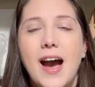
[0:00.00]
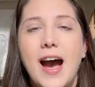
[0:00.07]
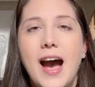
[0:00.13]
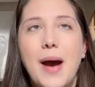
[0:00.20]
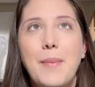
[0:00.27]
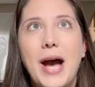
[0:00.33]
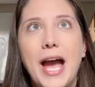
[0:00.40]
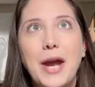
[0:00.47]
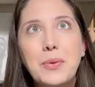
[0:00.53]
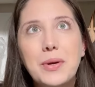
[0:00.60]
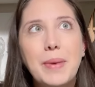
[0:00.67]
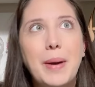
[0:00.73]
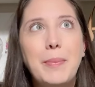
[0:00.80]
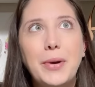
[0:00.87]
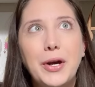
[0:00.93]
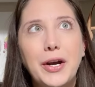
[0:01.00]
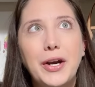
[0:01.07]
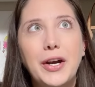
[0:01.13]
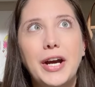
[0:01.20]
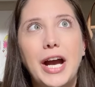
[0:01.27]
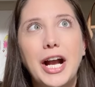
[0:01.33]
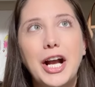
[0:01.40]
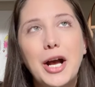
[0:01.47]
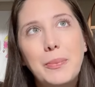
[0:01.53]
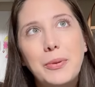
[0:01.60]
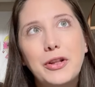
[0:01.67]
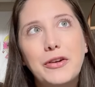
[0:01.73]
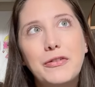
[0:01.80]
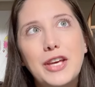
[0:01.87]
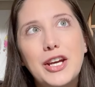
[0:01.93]
I remember a
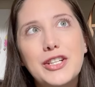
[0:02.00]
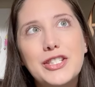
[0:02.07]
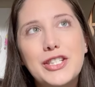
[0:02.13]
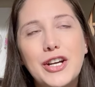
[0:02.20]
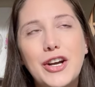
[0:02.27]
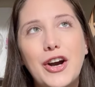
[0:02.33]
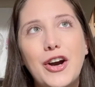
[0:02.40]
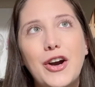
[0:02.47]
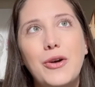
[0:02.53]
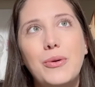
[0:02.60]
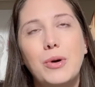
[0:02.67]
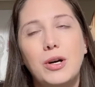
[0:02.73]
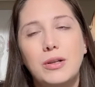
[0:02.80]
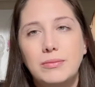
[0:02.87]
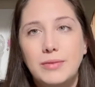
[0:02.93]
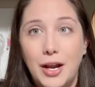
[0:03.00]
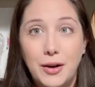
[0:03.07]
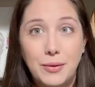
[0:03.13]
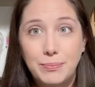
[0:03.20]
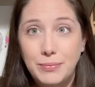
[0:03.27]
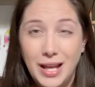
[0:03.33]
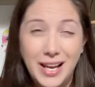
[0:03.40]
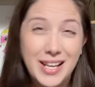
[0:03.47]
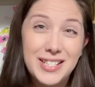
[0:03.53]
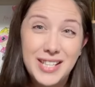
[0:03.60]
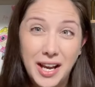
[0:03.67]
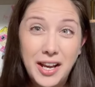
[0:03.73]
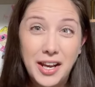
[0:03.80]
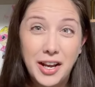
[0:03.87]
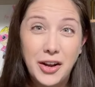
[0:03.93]
couple of years ago, like a
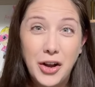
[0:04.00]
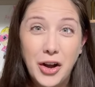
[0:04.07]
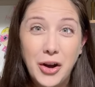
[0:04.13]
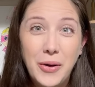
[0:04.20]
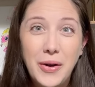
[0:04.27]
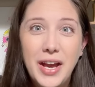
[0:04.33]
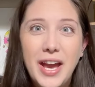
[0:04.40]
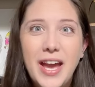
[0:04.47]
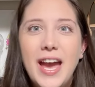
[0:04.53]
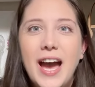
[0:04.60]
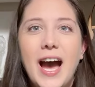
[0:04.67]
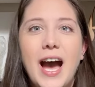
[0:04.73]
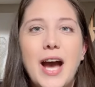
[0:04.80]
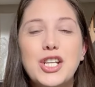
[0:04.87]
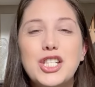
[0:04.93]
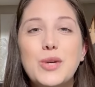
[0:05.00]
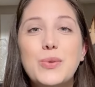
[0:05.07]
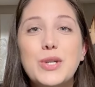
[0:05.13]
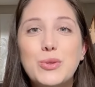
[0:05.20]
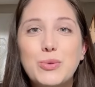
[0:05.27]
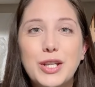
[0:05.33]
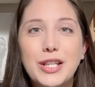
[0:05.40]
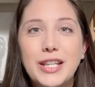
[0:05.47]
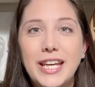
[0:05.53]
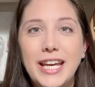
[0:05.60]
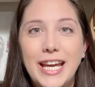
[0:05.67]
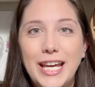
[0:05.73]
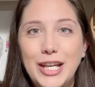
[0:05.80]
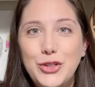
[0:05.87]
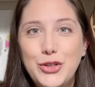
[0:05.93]
decade ago, she was really
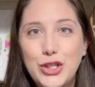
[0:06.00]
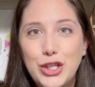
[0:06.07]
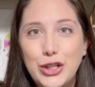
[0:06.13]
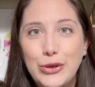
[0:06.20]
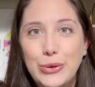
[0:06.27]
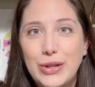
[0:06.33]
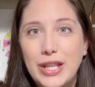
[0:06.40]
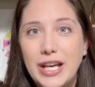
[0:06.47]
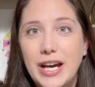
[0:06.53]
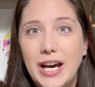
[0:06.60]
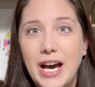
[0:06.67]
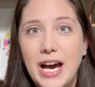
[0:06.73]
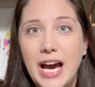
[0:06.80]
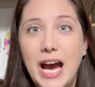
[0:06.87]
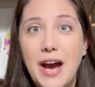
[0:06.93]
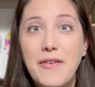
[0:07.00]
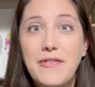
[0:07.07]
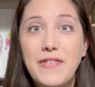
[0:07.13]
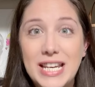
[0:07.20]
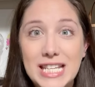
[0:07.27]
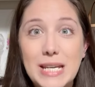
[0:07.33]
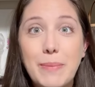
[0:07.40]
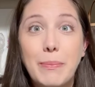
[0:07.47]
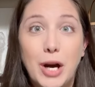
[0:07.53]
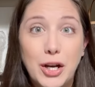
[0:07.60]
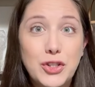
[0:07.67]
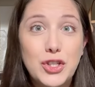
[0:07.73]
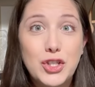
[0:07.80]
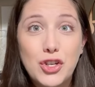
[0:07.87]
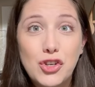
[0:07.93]
into the Fendi
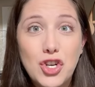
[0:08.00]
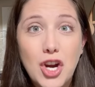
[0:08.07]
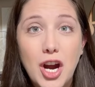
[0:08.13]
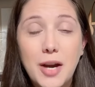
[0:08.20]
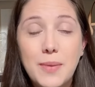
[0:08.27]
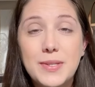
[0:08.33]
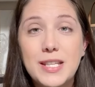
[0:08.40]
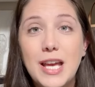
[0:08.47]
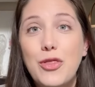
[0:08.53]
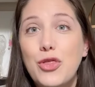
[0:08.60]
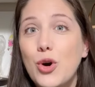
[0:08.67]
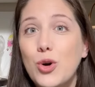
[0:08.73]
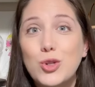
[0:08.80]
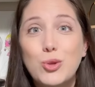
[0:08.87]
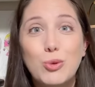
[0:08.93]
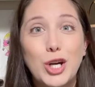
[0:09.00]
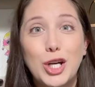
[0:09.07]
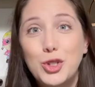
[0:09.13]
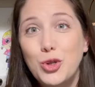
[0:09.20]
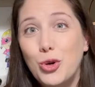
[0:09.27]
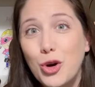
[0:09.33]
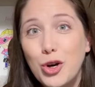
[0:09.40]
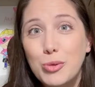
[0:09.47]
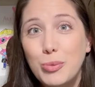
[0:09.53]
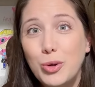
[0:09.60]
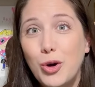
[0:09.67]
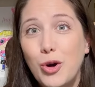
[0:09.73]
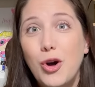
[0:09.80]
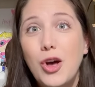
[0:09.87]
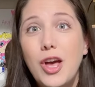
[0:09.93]
Monster charms, and those were
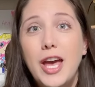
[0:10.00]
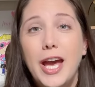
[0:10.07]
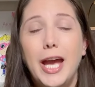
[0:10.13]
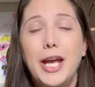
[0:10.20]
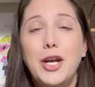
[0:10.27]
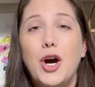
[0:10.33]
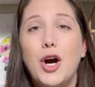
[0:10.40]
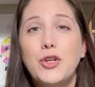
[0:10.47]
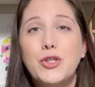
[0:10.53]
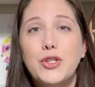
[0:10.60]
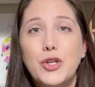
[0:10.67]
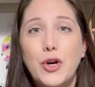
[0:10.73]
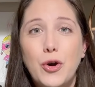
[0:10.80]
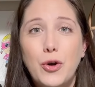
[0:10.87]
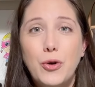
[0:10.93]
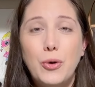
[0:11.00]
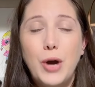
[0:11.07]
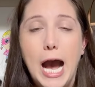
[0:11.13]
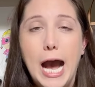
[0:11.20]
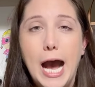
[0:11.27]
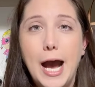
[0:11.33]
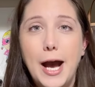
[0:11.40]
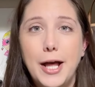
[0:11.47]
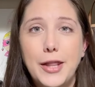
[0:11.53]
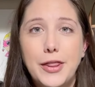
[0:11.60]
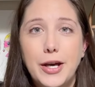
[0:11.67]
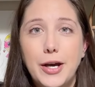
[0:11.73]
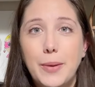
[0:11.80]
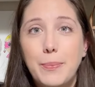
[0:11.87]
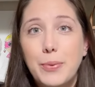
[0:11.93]
adorable, and also
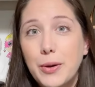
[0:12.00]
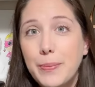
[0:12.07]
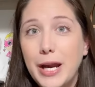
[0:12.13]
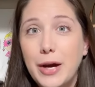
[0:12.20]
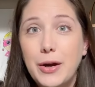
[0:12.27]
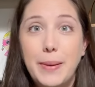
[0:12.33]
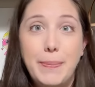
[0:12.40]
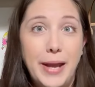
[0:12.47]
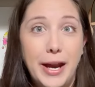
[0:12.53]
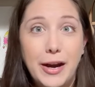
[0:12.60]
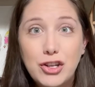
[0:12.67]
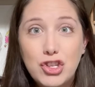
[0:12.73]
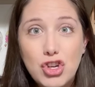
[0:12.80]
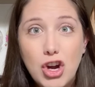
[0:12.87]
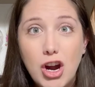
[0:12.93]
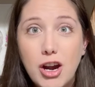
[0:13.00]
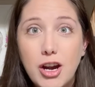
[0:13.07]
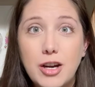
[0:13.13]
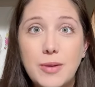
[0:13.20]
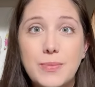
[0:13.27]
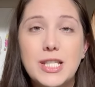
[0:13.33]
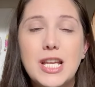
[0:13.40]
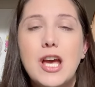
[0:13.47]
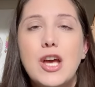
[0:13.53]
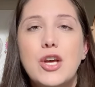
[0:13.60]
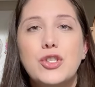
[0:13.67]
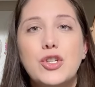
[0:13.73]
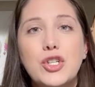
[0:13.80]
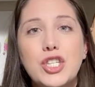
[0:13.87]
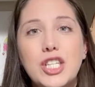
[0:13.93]
the Burberry Bear charms.
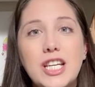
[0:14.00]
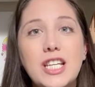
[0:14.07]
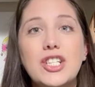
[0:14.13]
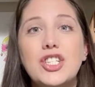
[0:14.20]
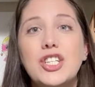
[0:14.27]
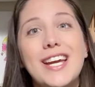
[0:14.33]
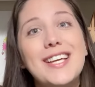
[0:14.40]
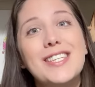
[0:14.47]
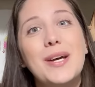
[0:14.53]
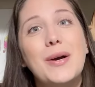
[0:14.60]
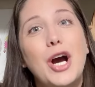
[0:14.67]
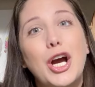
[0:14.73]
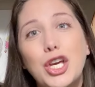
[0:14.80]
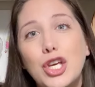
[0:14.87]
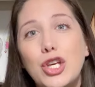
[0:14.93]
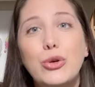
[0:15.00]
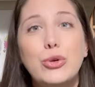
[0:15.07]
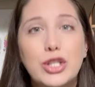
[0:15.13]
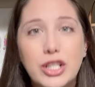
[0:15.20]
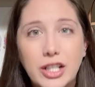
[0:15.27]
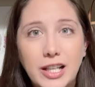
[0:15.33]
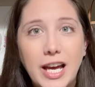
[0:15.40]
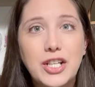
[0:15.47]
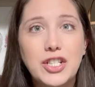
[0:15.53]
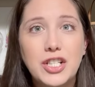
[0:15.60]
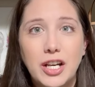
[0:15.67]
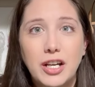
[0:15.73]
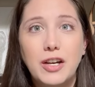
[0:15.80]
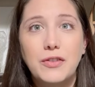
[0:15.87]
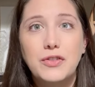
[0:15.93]
So she has a huge
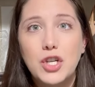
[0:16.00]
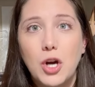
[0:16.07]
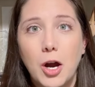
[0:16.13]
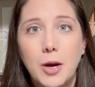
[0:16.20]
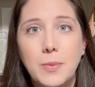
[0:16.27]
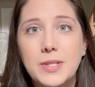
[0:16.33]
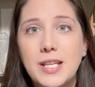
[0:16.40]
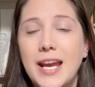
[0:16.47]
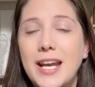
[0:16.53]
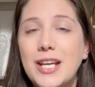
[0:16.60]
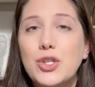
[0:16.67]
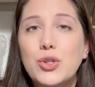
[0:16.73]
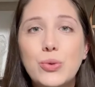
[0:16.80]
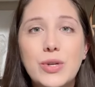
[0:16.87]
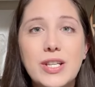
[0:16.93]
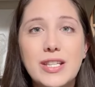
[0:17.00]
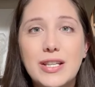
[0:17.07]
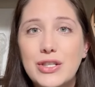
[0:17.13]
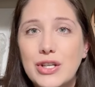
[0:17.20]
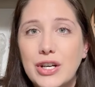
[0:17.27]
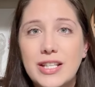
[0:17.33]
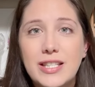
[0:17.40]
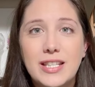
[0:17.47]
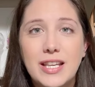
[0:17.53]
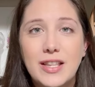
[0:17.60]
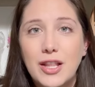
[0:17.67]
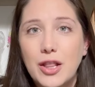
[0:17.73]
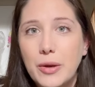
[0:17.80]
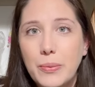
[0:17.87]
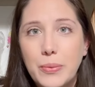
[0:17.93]
collection of charms, and as soon as I started seeing
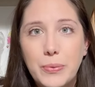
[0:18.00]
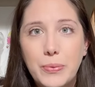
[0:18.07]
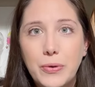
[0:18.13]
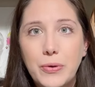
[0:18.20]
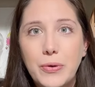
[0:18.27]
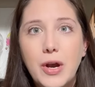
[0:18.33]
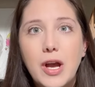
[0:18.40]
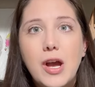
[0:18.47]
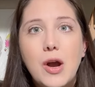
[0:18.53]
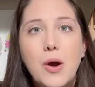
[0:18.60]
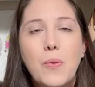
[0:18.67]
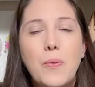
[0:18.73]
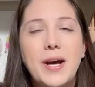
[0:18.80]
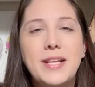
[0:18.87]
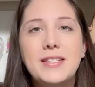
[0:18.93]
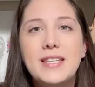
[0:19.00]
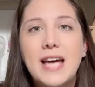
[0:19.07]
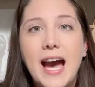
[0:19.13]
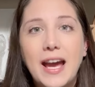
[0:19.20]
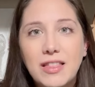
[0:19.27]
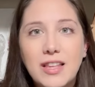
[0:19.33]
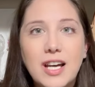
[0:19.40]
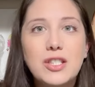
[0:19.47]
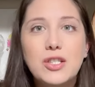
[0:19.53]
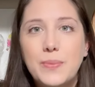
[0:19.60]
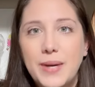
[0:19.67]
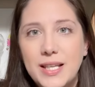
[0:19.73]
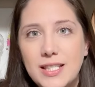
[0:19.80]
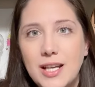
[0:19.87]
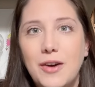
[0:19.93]
the Labubu ones, I thought to
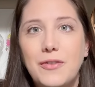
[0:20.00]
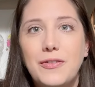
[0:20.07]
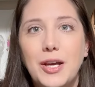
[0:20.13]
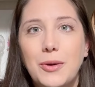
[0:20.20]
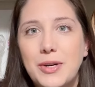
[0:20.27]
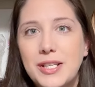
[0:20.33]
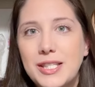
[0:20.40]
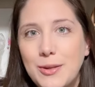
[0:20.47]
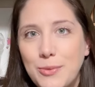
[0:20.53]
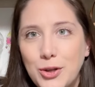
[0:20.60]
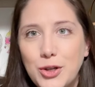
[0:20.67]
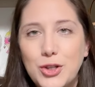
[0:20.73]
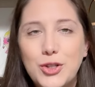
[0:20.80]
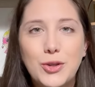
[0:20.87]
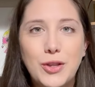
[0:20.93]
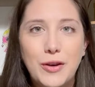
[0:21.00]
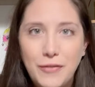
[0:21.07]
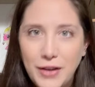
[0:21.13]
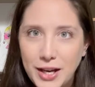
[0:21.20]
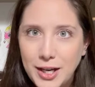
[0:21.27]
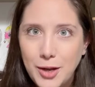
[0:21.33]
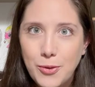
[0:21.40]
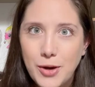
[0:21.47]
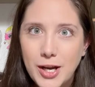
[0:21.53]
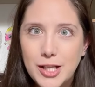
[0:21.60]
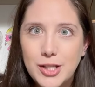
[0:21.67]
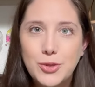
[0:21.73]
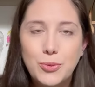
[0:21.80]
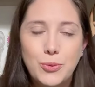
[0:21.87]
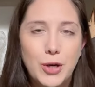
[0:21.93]
myself it was similar to the Fendi
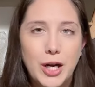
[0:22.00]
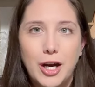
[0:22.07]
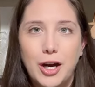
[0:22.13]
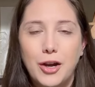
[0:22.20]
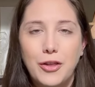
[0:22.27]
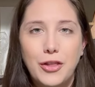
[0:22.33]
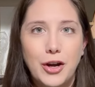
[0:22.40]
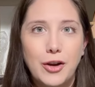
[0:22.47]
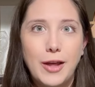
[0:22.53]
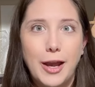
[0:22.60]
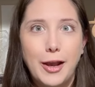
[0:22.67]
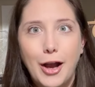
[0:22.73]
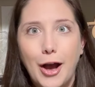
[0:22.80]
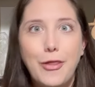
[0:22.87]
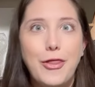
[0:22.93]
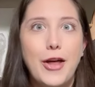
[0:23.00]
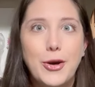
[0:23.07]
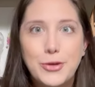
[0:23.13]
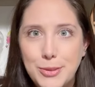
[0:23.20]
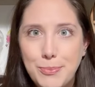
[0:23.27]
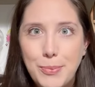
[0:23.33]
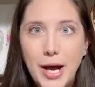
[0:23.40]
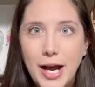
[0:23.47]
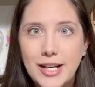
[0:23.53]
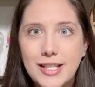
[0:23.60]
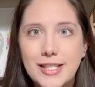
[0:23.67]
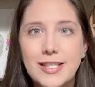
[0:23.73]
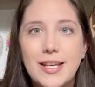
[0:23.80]
ones where they're like $1,000